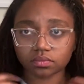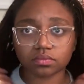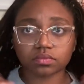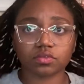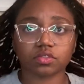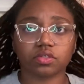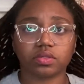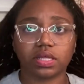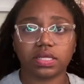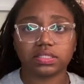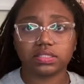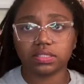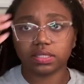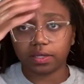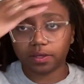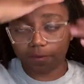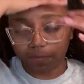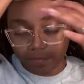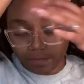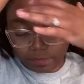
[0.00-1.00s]
So that's
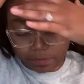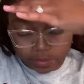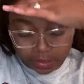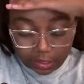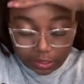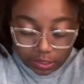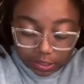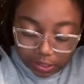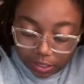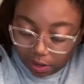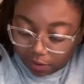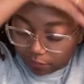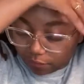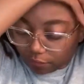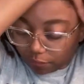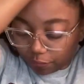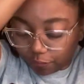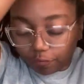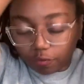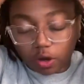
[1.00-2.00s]
that. And then I
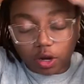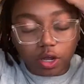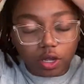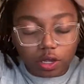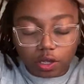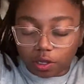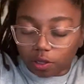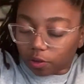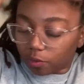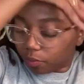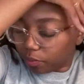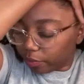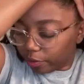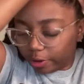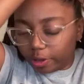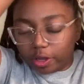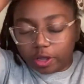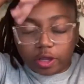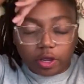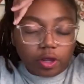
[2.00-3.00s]
rub
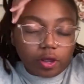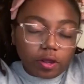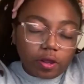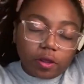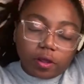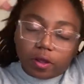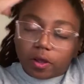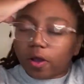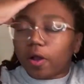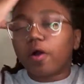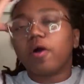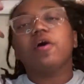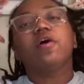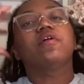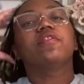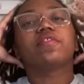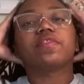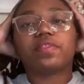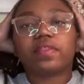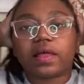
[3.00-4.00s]

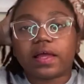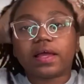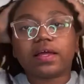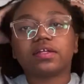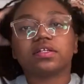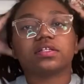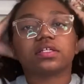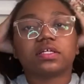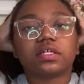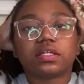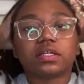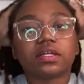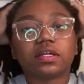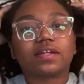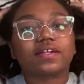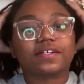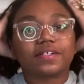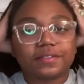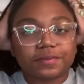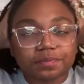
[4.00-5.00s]
all that in
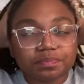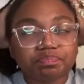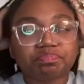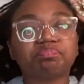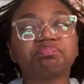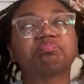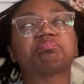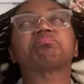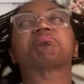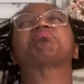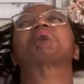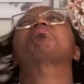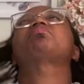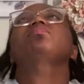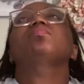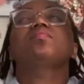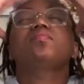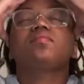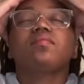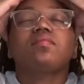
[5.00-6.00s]
there.
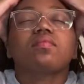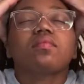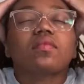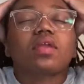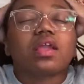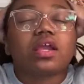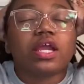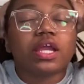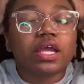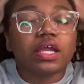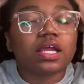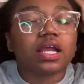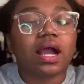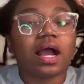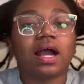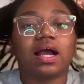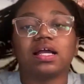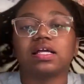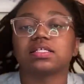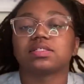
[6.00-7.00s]
And
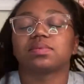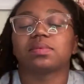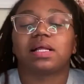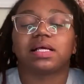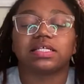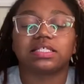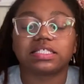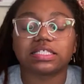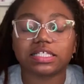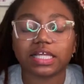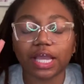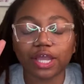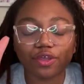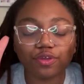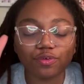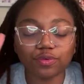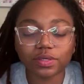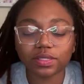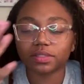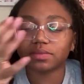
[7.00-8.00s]
guys, when I say
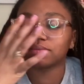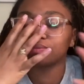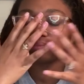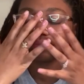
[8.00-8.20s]
you can